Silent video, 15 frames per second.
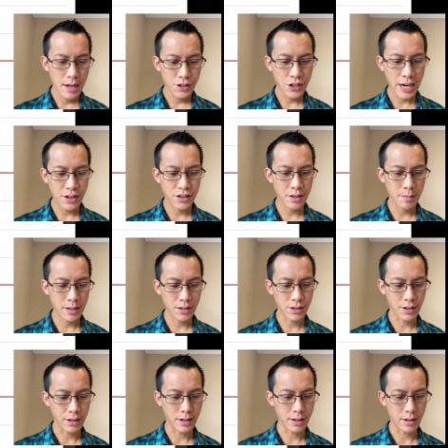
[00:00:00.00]
change them
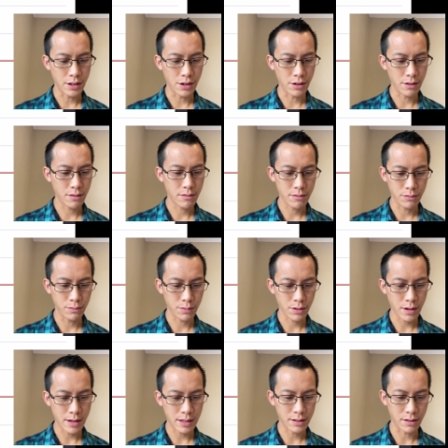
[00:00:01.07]
into, you know, oops,
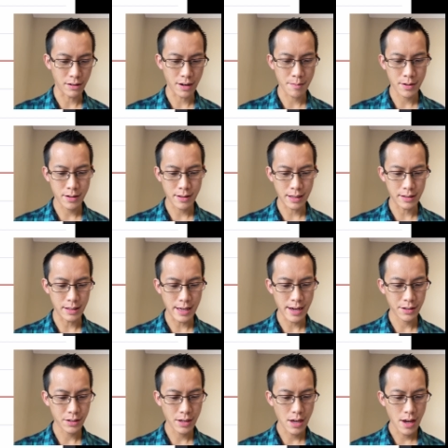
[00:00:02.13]
sorry, that's not a number, that's the
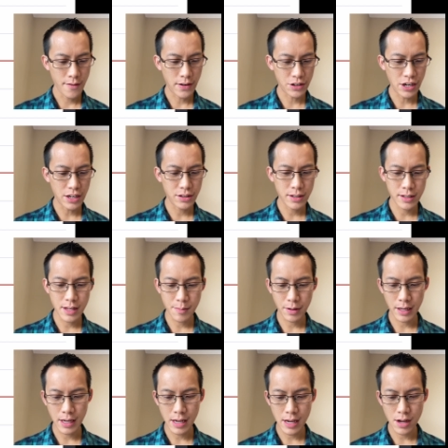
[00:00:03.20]
x. If I change this number
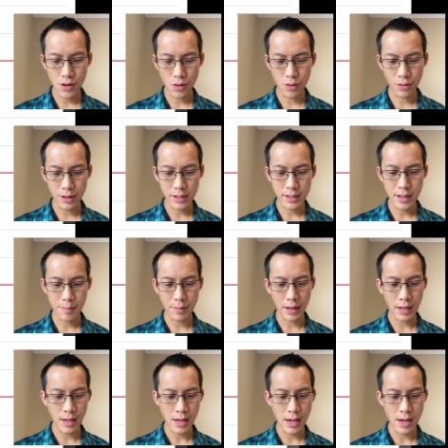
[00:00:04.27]
here or this number
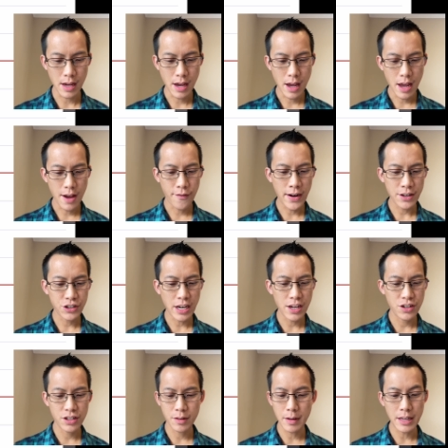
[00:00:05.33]
here, if I
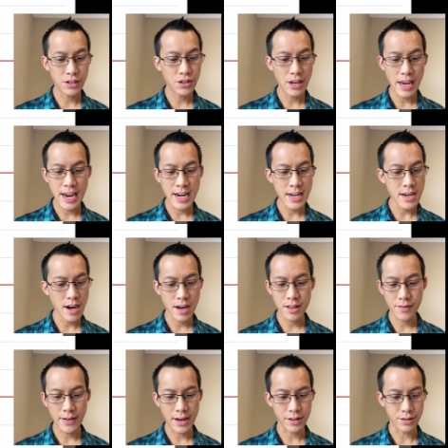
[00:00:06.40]
change them into any
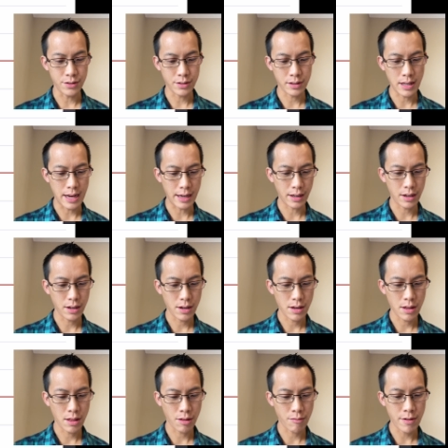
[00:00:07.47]
other values like
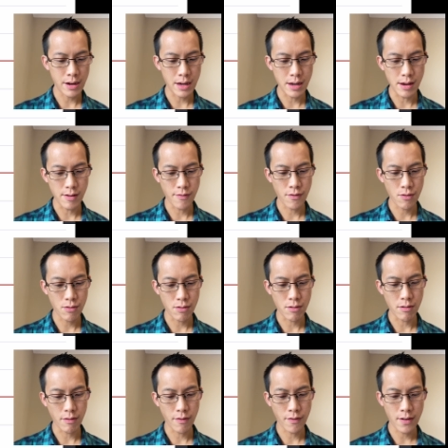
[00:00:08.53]
3,
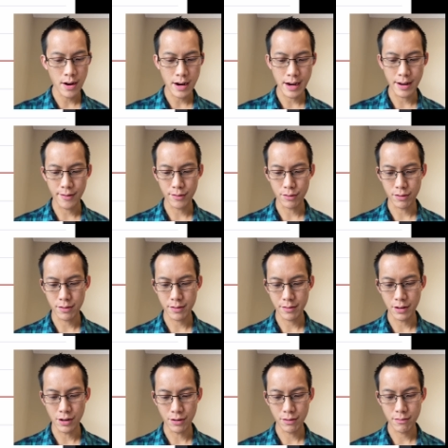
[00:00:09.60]
4, 5, or,
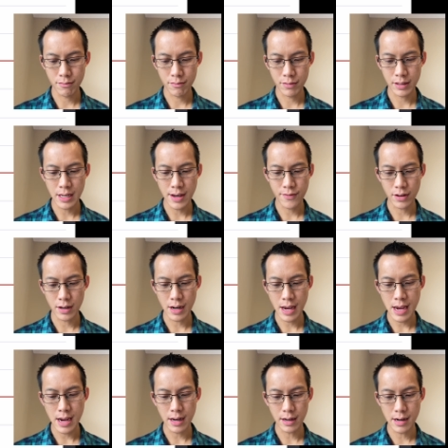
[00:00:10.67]
you know, 7,
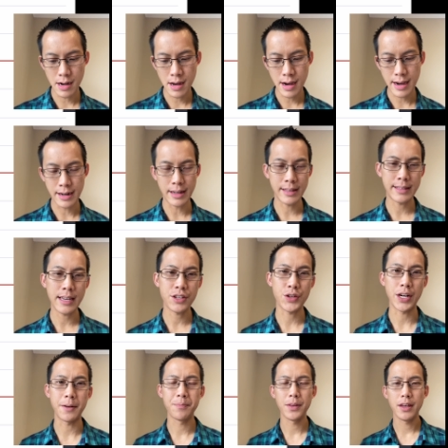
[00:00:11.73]
8, 9,
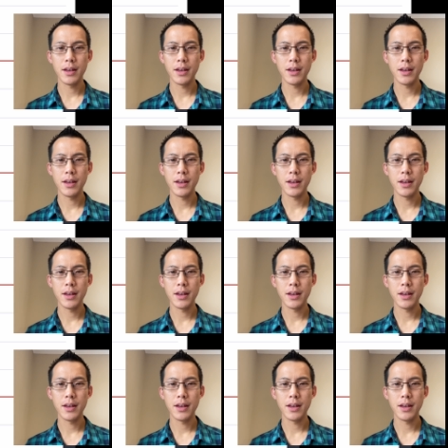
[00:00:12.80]
etc.,